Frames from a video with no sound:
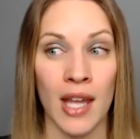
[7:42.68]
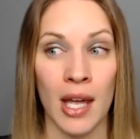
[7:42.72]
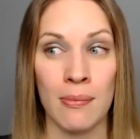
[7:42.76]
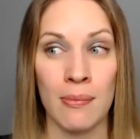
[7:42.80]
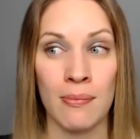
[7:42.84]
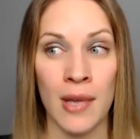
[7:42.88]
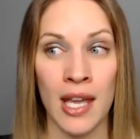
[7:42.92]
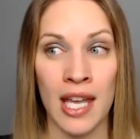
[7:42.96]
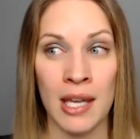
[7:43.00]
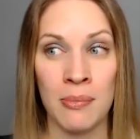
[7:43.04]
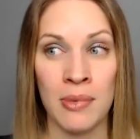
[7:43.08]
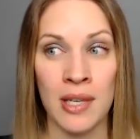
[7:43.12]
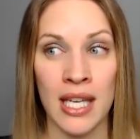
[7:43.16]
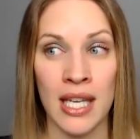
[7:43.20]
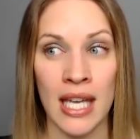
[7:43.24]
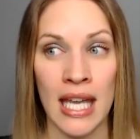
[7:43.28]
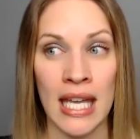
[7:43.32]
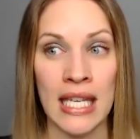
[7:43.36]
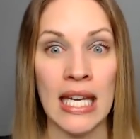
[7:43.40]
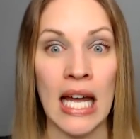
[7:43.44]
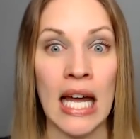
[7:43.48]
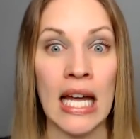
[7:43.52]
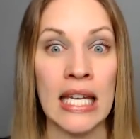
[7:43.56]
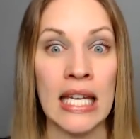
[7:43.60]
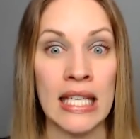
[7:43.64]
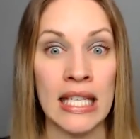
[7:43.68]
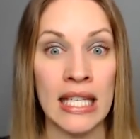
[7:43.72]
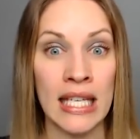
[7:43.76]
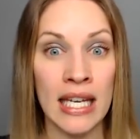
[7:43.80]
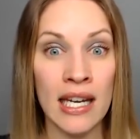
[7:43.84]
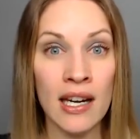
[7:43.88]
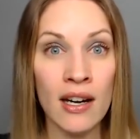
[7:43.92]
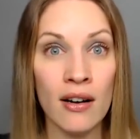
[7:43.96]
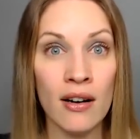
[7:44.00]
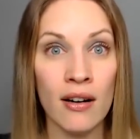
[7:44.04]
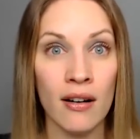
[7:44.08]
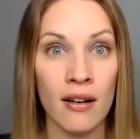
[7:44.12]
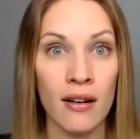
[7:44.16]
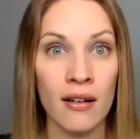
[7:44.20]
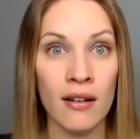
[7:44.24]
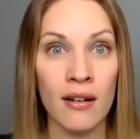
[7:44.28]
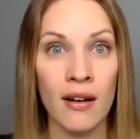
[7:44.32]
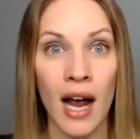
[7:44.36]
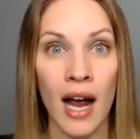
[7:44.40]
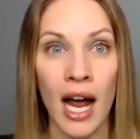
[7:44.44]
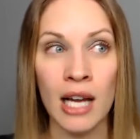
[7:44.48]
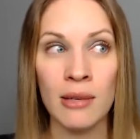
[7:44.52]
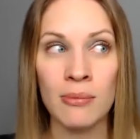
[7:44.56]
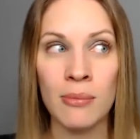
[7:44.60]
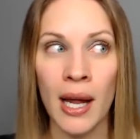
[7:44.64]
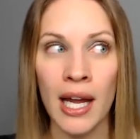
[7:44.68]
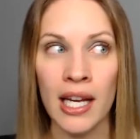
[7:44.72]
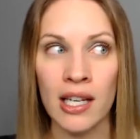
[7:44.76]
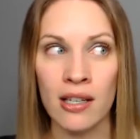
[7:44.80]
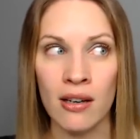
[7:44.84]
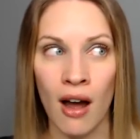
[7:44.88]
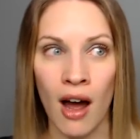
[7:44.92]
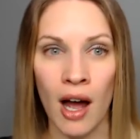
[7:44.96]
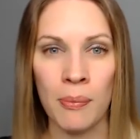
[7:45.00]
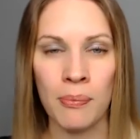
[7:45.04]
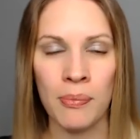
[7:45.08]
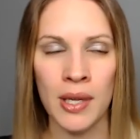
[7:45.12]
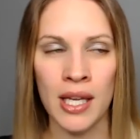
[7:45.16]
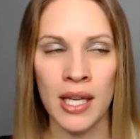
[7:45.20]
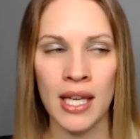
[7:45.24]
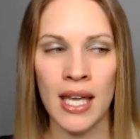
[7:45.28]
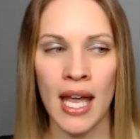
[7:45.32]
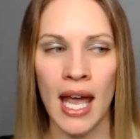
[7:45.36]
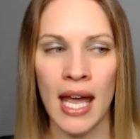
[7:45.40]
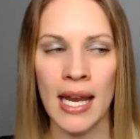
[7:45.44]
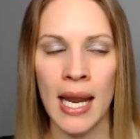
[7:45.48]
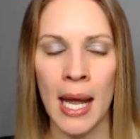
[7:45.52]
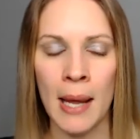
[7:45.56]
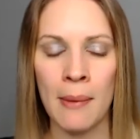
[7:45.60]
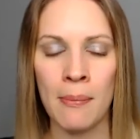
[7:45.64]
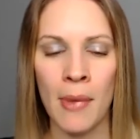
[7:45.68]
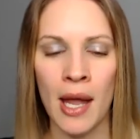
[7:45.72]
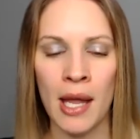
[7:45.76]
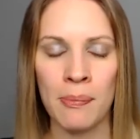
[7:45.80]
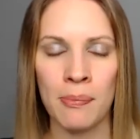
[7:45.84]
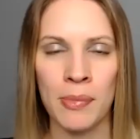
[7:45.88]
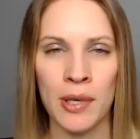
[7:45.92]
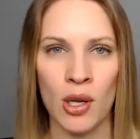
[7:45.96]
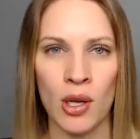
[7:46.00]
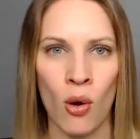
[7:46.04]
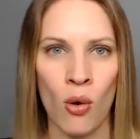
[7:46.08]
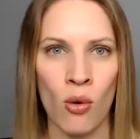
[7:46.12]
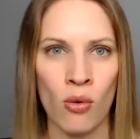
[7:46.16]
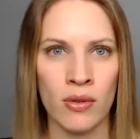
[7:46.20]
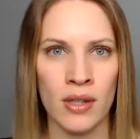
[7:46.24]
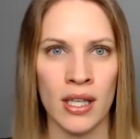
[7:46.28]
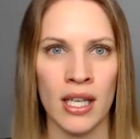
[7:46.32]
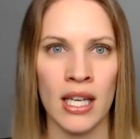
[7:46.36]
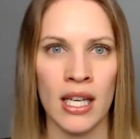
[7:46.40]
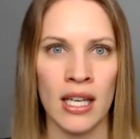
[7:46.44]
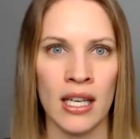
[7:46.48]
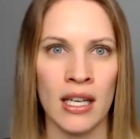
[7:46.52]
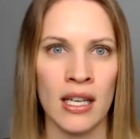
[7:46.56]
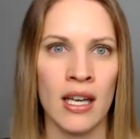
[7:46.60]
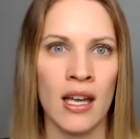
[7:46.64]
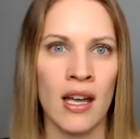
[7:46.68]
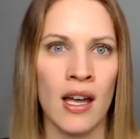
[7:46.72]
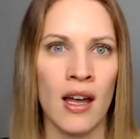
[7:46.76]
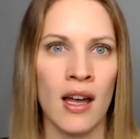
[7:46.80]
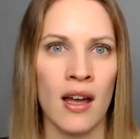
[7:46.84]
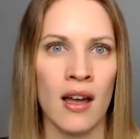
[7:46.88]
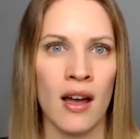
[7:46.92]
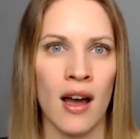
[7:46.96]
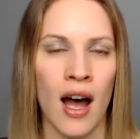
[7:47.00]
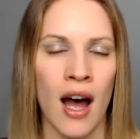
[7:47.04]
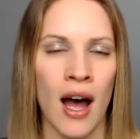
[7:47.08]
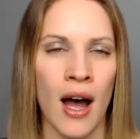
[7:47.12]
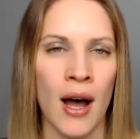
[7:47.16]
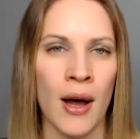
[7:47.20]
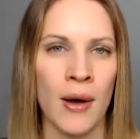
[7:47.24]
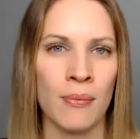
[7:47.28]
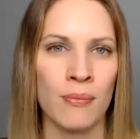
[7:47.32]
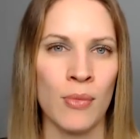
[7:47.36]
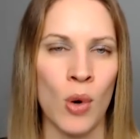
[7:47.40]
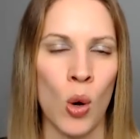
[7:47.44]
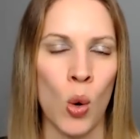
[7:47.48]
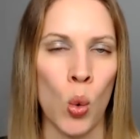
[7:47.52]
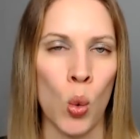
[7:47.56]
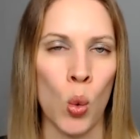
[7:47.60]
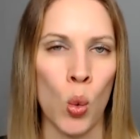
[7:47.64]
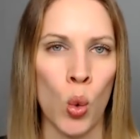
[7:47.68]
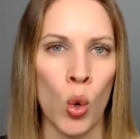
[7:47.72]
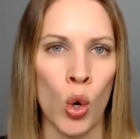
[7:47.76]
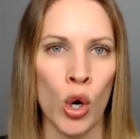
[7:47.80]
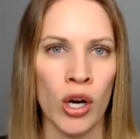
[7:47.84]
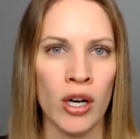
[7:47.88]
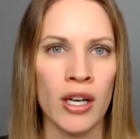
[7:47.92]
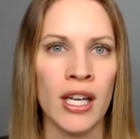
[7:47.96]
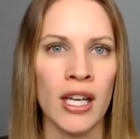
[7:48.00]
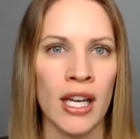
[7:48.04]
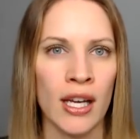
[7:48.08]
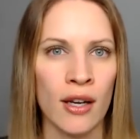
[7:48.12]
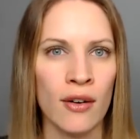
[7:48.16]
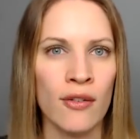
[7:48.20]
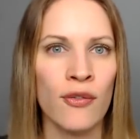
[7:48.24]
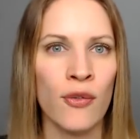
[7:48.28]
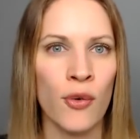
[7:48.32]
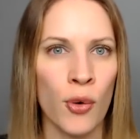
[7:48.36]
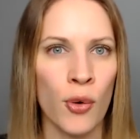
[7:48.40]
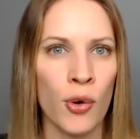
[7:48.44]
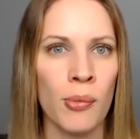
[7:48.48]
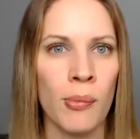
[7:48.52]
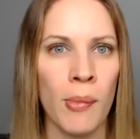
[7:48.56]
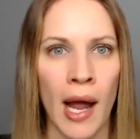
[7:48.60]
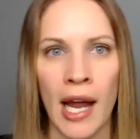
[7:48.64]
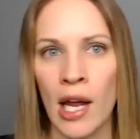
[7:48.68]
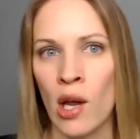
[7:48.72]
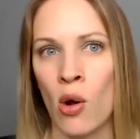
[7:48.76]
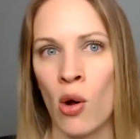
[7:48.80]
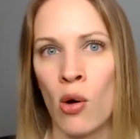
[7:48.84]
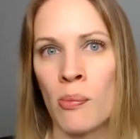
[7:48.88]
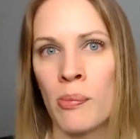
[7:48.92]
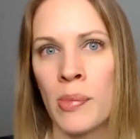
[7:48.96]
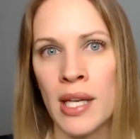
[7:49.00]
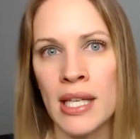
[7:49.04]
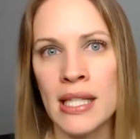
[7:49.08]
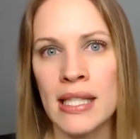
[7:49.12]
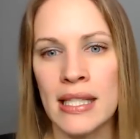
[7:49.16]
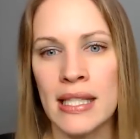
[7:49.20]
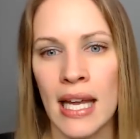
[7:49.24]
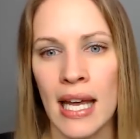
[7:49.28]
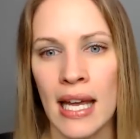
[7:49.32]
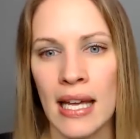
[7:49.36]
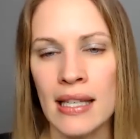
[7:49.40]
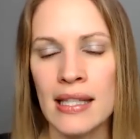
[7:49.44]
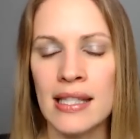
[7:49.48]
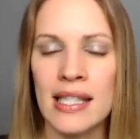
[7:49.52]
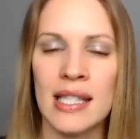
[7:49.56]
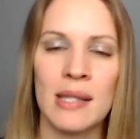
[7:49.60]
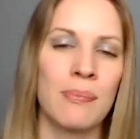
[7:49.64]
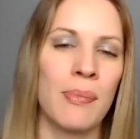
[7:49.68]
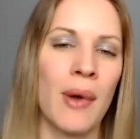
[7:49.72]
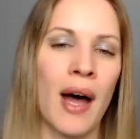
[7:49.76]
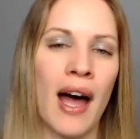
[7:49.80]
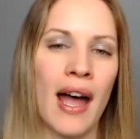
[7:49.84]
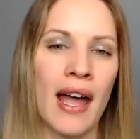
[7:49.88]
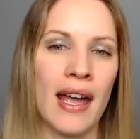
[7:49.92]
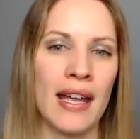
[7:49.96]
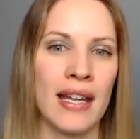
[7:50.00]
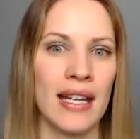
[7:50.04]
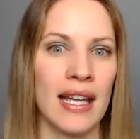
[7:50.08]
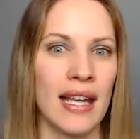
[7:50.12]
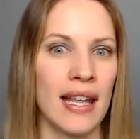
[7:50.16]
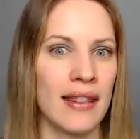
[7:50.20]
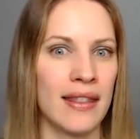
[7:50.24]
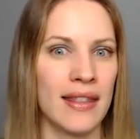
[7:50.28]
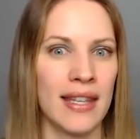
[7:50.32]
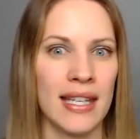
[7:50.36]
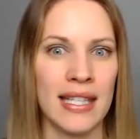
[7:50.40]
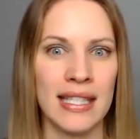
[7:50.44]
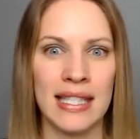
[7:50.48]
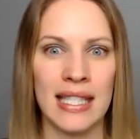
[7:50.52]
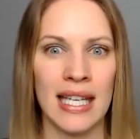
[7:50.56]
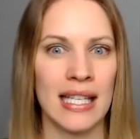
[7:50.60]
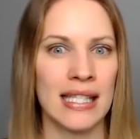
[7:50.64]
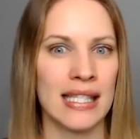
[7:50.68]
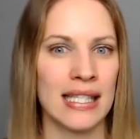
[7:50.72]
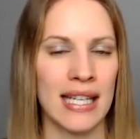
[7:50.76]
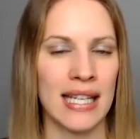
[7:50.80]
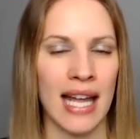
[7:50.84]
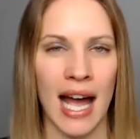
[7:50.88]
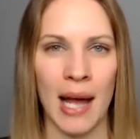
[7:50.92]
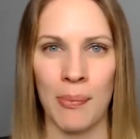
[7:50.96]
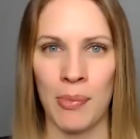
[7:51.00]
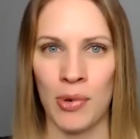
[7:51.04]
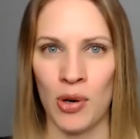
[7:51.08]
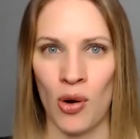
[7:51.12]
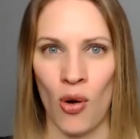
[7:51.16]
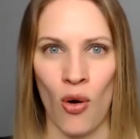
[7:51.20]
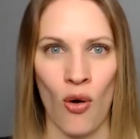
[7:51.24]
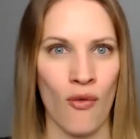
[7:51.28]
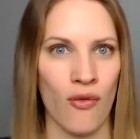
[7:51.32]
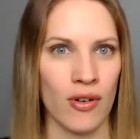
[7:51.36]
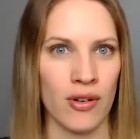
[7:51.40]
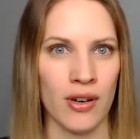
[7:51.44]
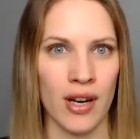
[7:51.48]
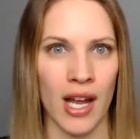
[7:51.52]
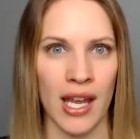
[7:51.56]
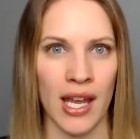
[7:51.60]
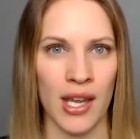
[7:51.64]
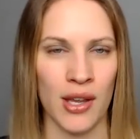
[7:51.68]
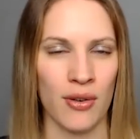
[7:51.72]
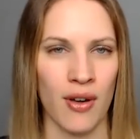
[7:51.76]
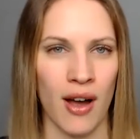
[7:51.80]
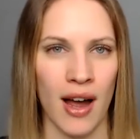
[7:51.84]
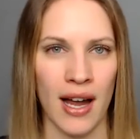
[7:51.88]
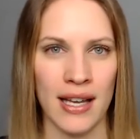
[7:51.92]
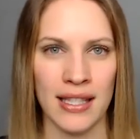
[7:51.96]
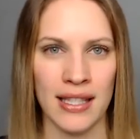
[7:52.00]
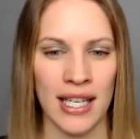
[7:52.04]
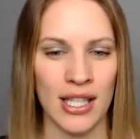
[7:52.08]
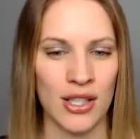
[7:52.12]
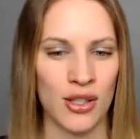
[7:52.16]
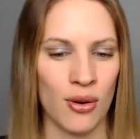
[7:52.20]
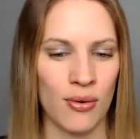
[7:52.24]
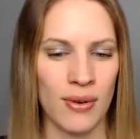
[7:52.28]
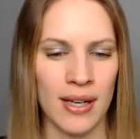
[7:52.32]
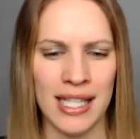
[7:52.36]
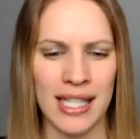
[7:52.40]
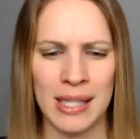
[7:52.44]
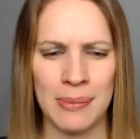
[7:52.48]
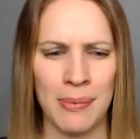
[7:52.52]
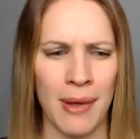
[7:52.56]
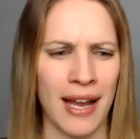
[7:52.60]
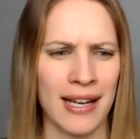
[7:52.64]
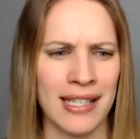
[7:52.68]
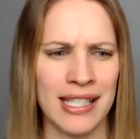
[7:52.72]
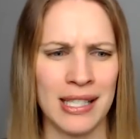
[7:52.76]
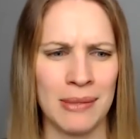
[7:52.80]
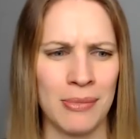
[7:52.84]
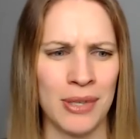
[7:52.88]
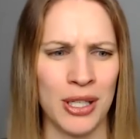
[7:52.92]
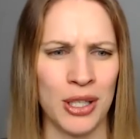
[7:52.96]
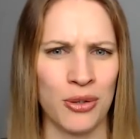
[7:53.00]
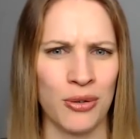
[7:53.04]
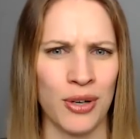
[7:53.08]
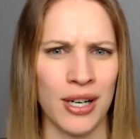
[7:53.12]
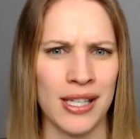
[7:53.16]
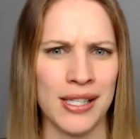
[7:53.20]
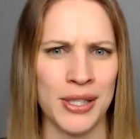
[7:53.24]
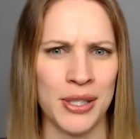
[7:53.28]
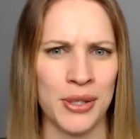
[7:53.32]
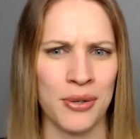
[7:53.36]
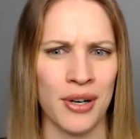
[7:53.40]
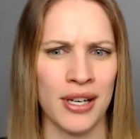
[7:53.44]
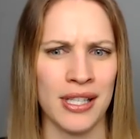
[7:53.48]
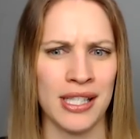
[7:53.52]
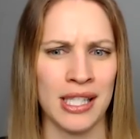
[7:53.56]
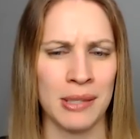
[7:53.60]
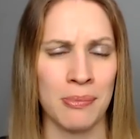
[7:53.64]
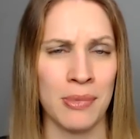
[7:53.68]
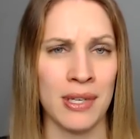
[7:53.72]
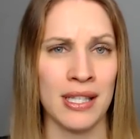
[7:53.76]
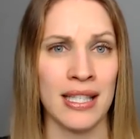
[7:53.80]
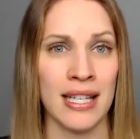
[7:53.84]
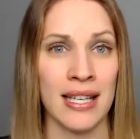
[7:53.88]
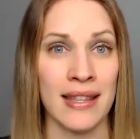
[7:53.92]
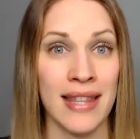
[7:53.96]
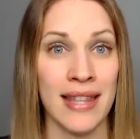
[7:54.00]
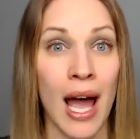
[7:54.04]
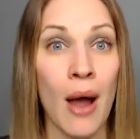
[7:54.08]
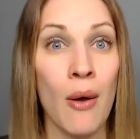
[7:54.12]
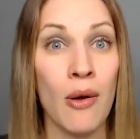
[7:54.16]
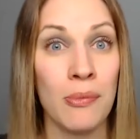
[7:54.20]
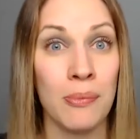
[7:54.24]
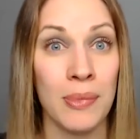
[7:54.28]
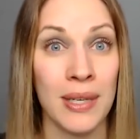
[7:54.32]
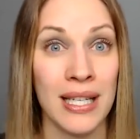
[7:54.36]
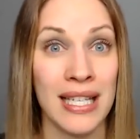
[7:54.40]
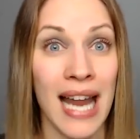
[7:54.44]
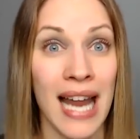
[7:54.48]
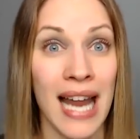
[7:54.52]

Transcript: Maybe in a year, I might not be, and I might be only working for my own business, but it doesn't happen overnight, you guys. I don't expect to be crazy, crazy busy. That would be